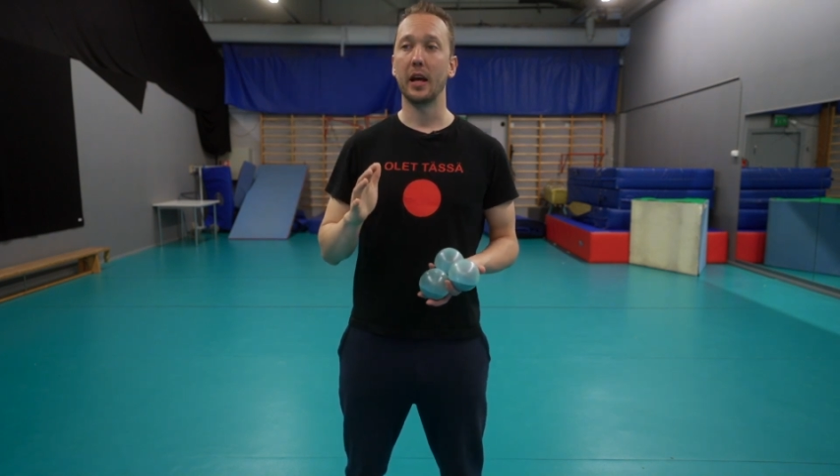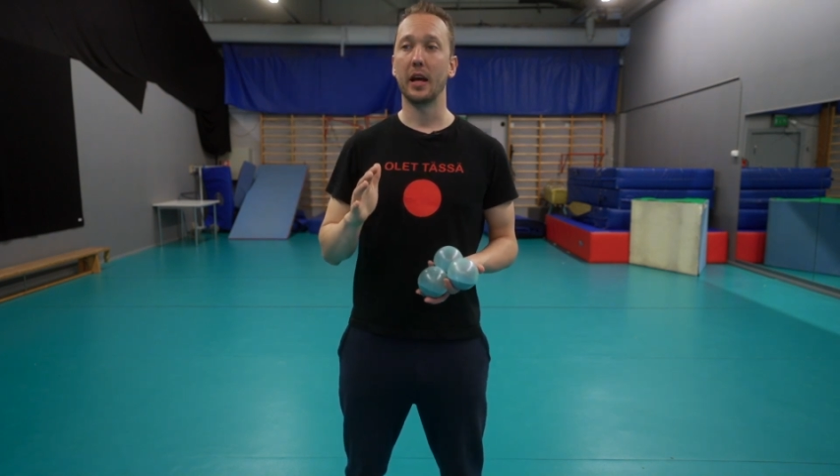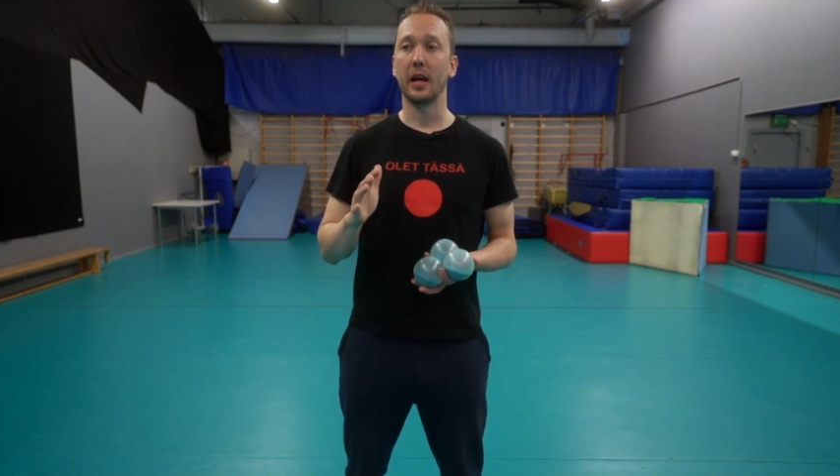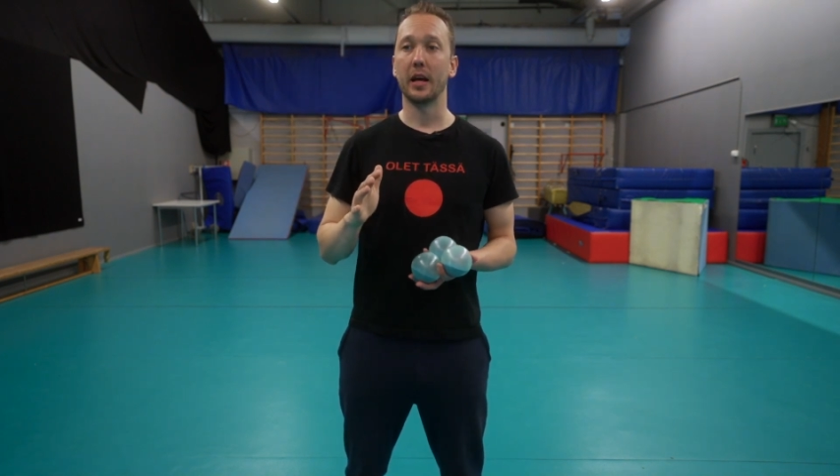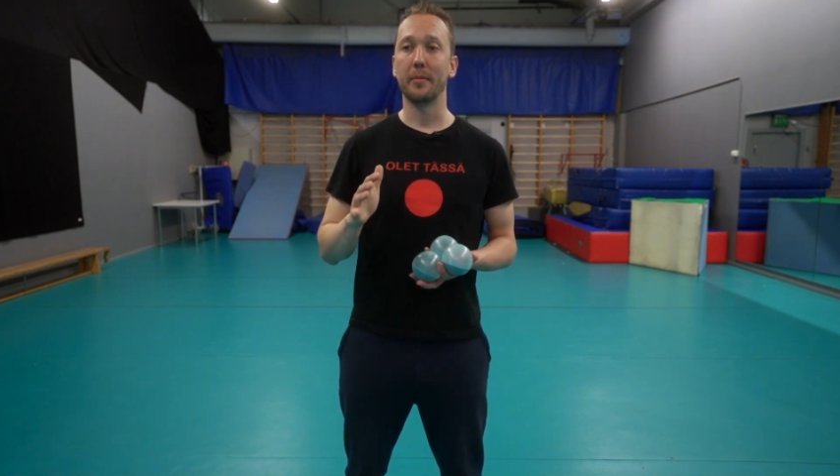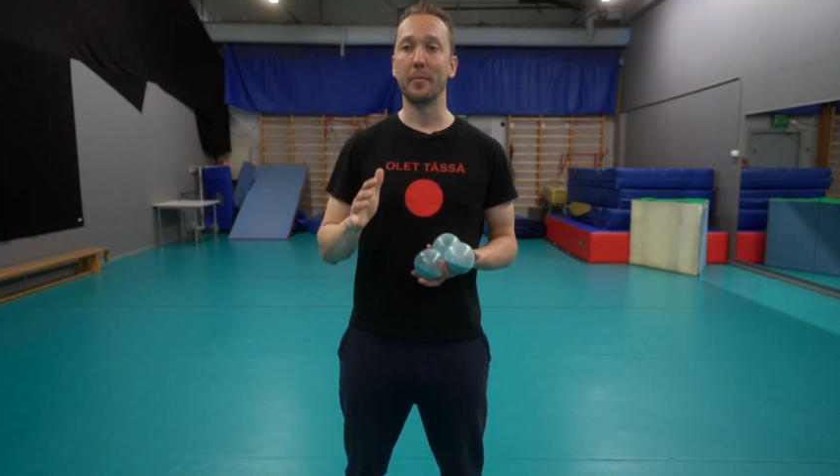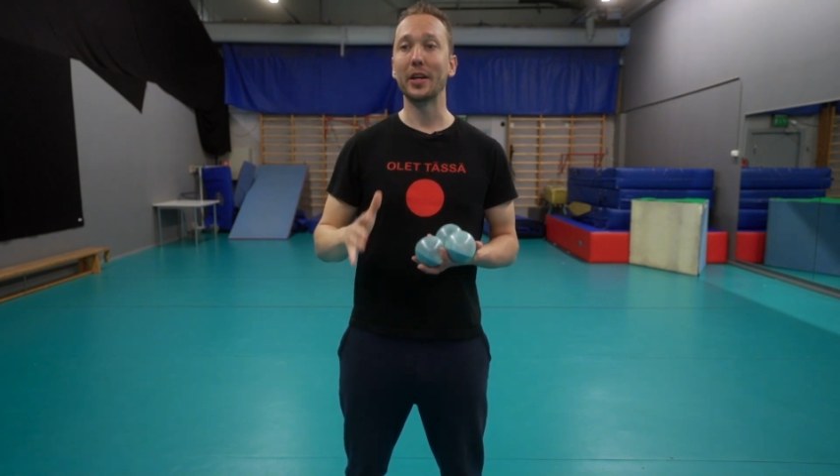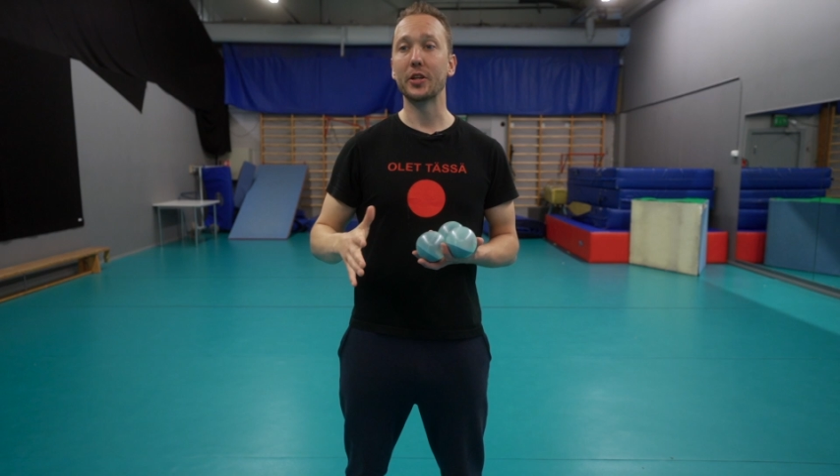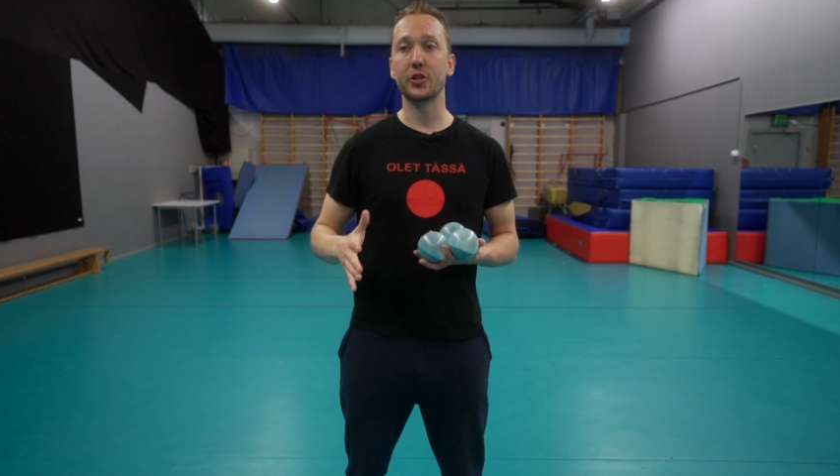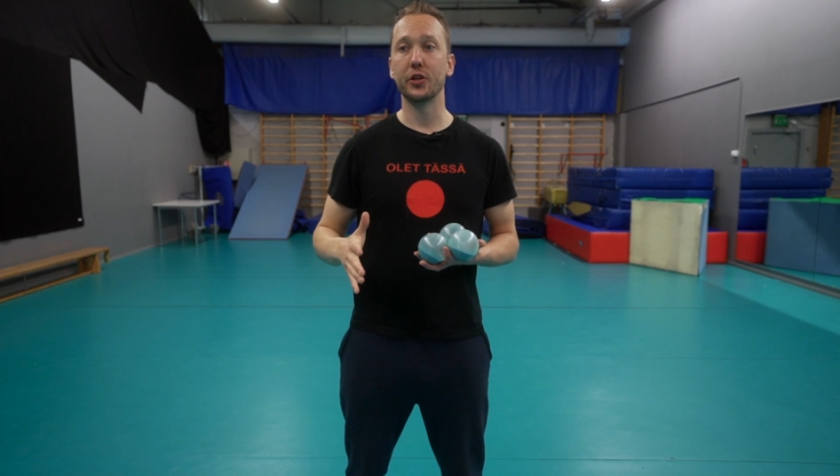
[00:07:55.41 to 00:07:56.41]
and
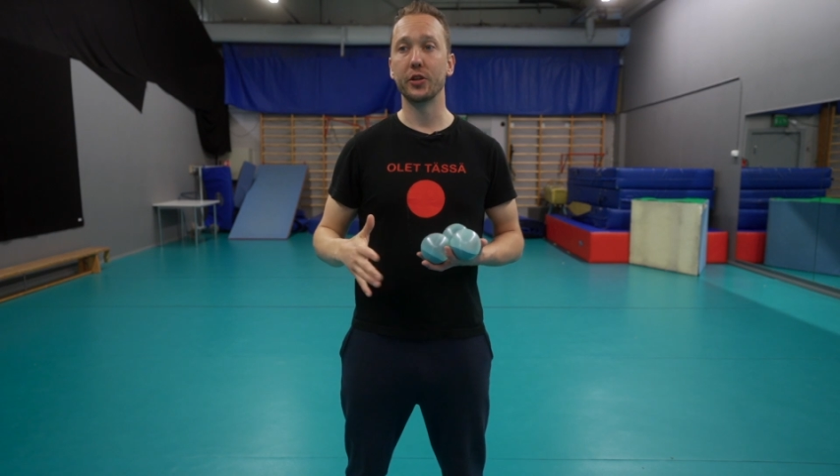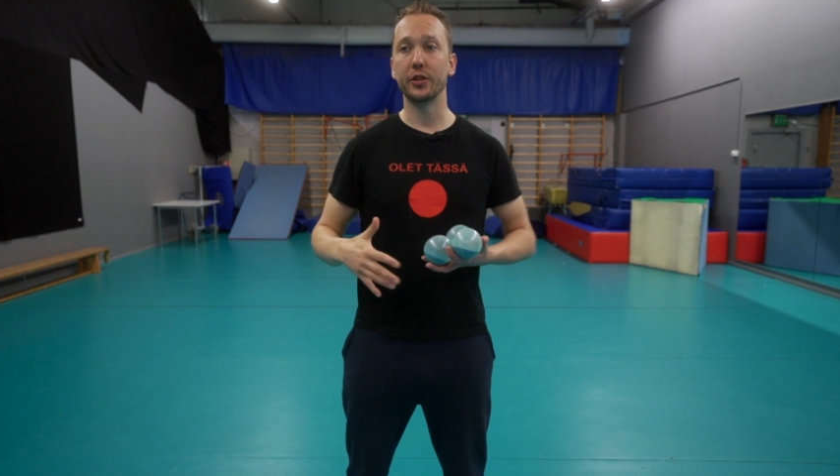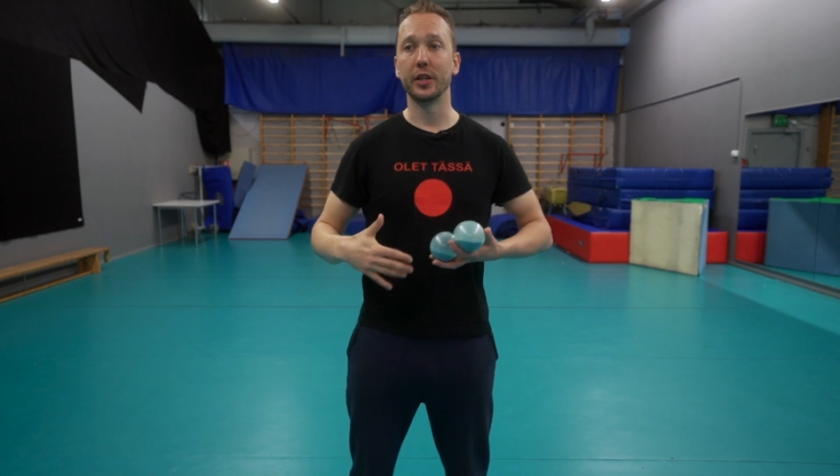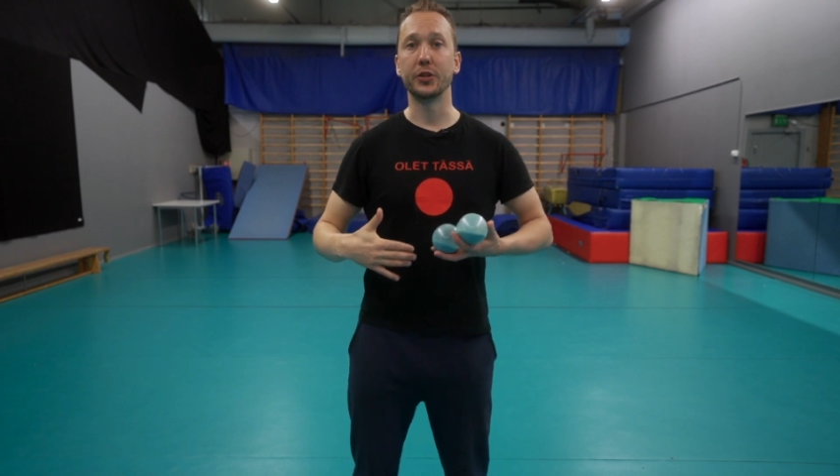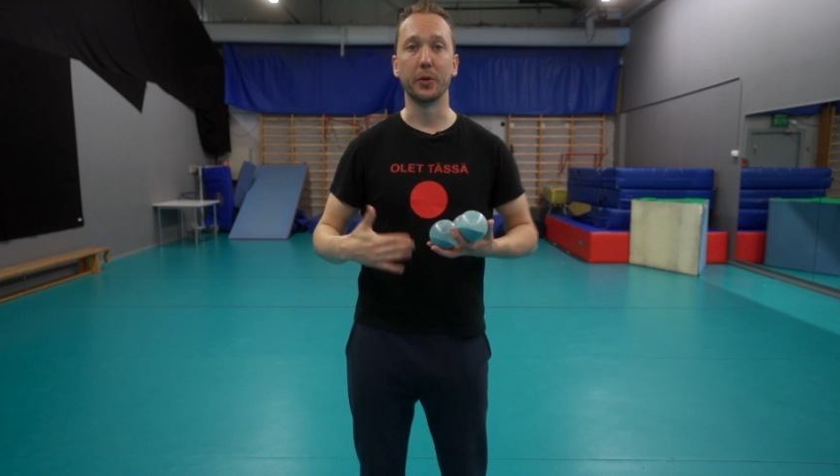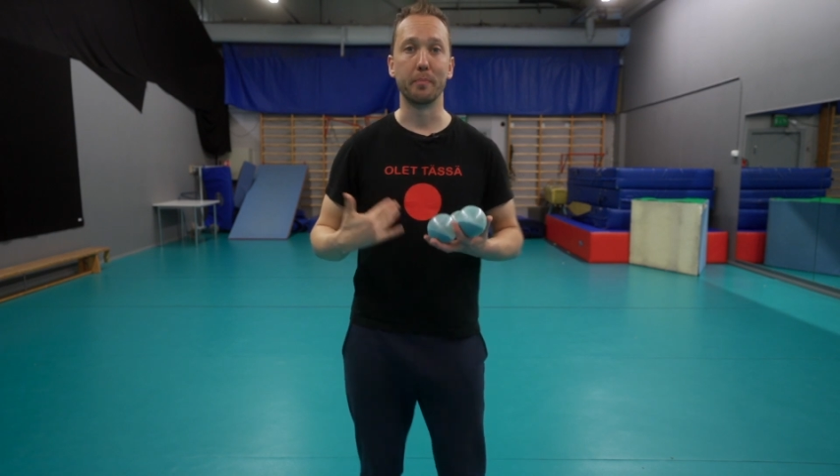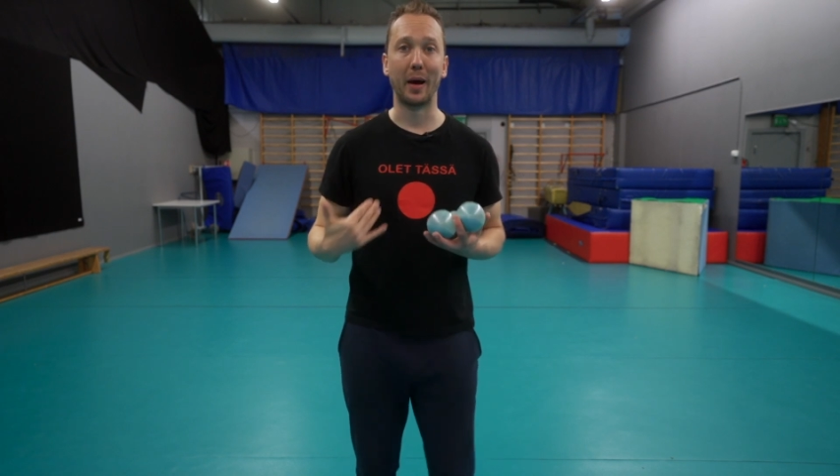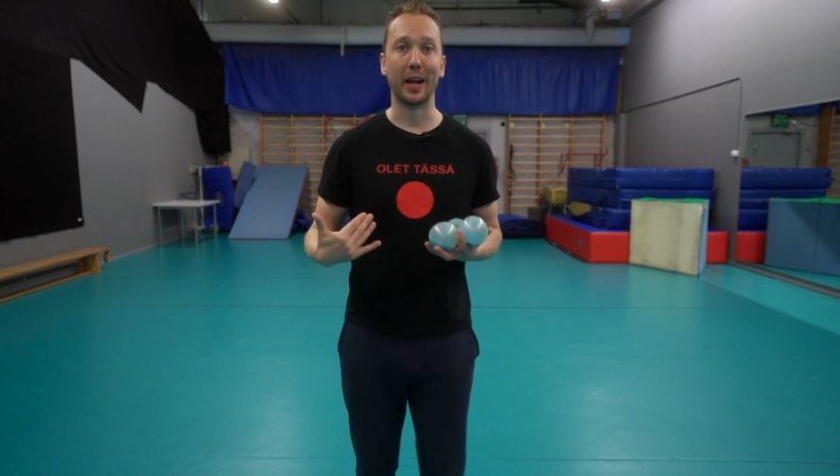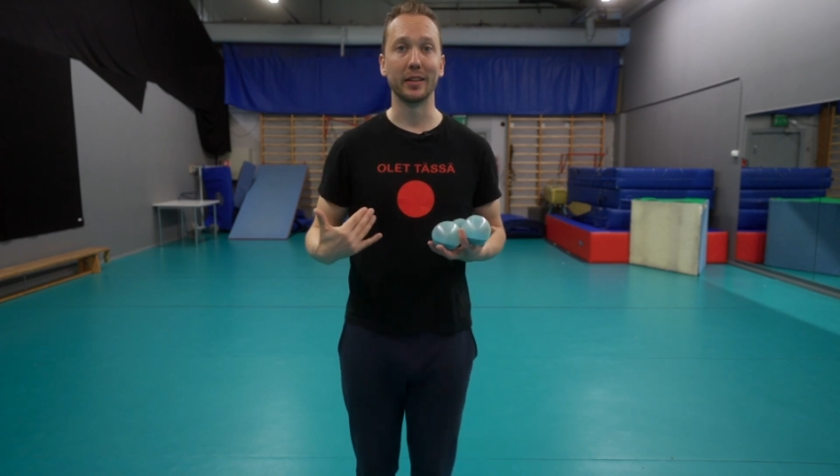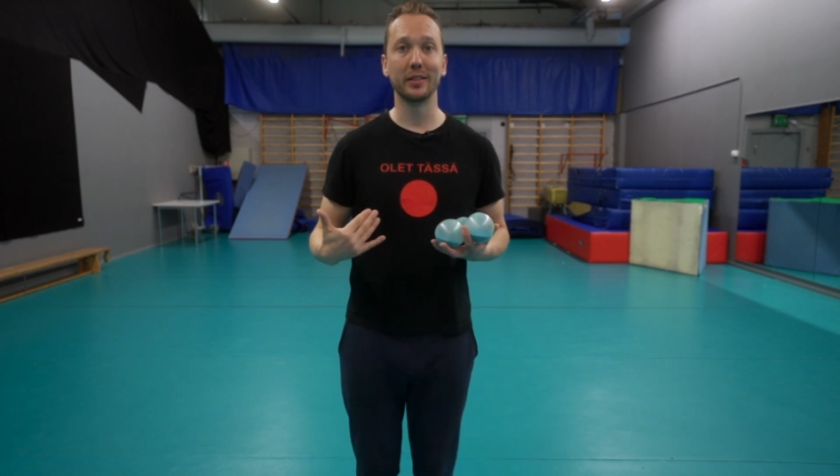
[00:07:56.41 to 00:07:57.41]
make sure that you're
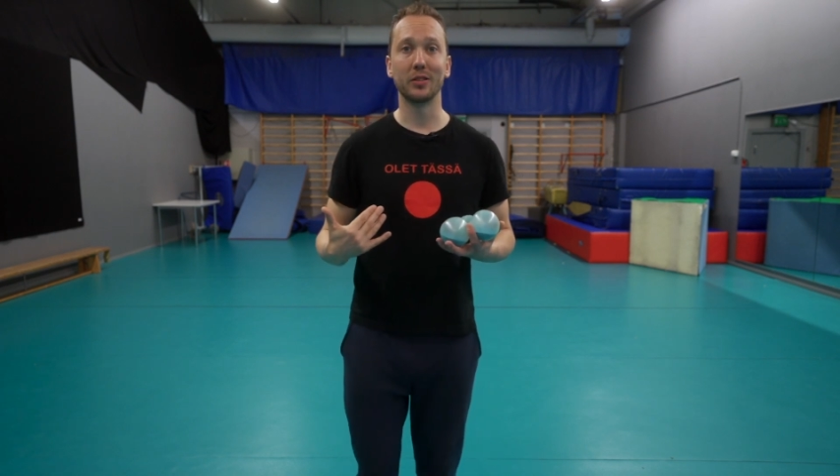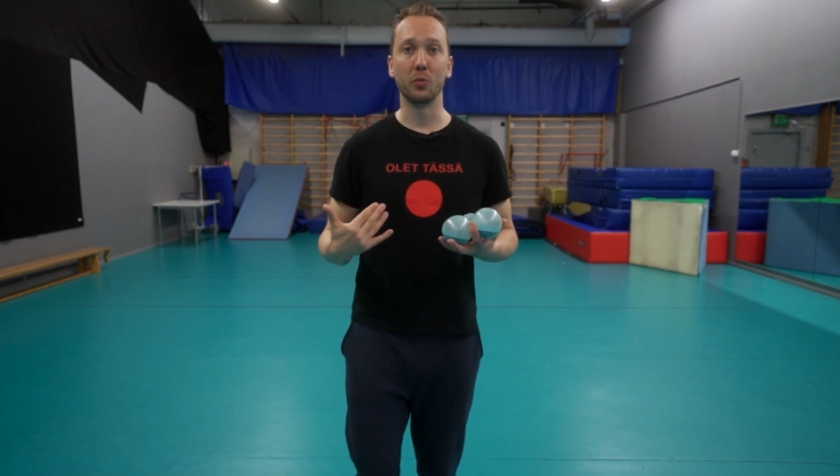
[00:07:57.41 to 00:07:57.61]
balanced